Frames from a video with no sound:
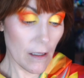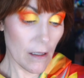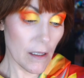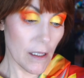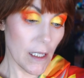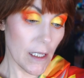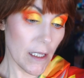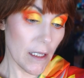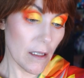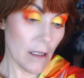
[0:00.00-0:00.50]

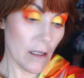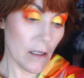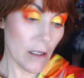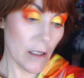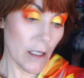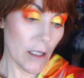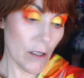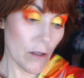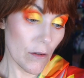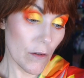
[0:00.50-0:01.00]
Again, I'm gonna
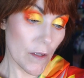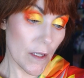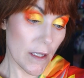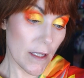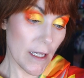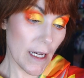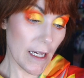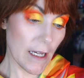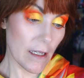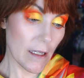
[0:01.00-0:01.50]
use
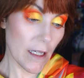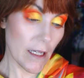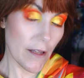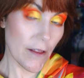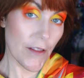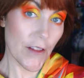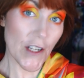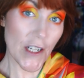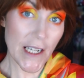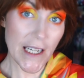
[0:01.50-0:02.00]
that
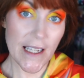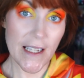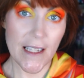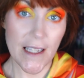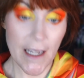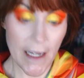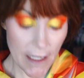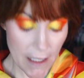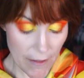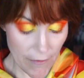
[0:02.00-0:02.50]

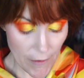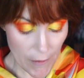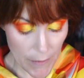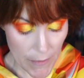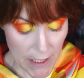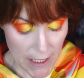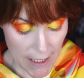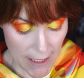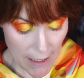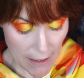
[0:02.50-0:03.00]
E36 from
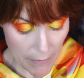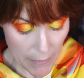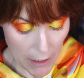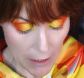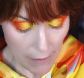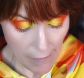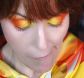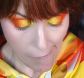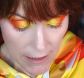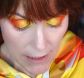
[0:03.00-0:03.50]

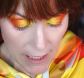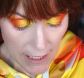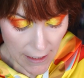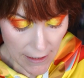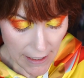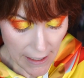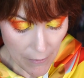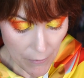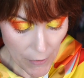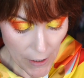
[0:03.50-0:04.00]
Sigma, take
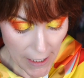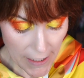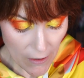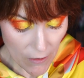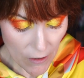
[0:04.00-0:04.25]
that bright